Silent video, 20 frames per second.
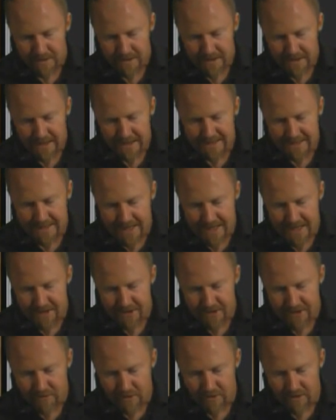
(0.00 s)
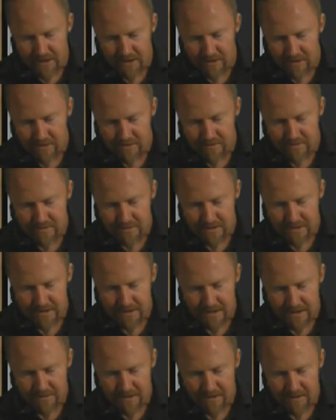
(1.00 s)
Again, you've got a long
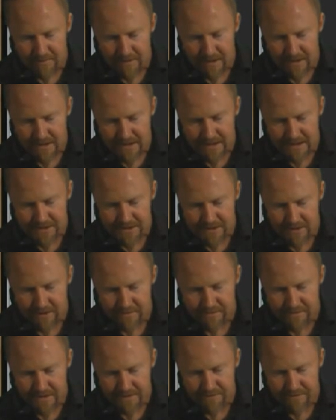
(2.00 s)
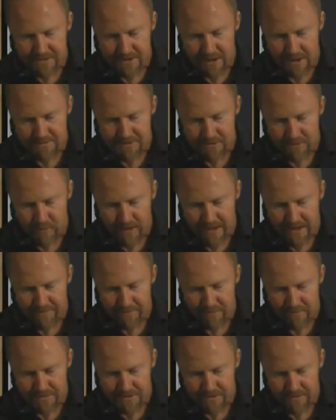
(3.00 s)
a list of different types of
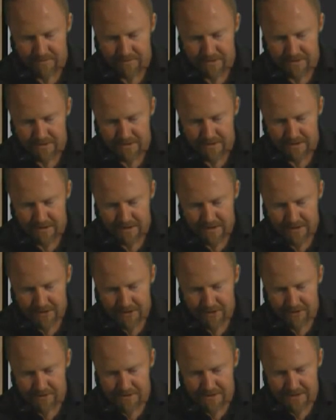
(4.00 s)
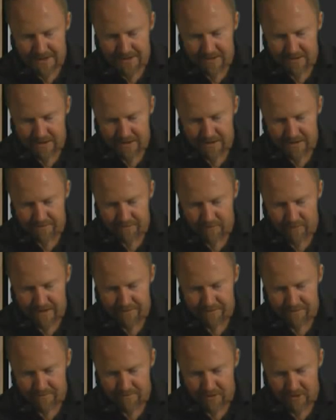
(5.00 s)
waveforms, so I'm going to use any kind of
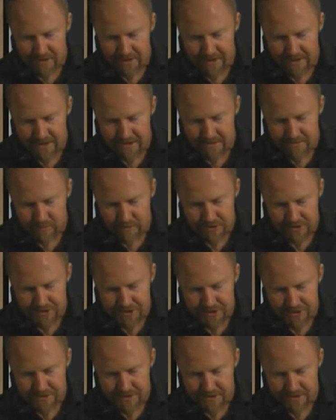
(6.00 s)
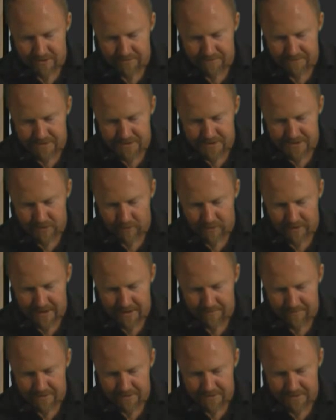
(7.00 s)
waveform on here. We'll just use an obvious
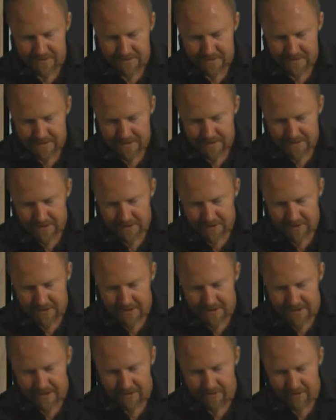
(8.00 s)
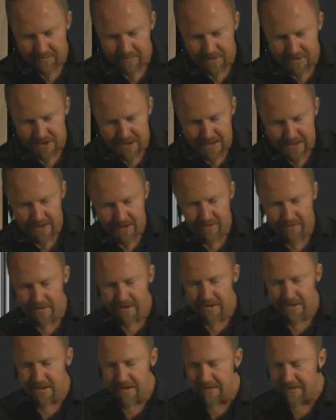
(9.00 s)
square because you can hear it much clearer
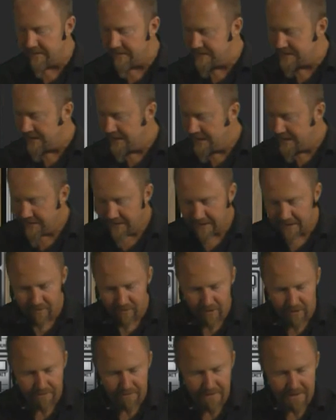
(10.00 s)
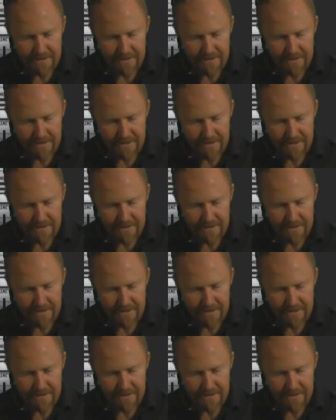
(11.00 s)
than others that are on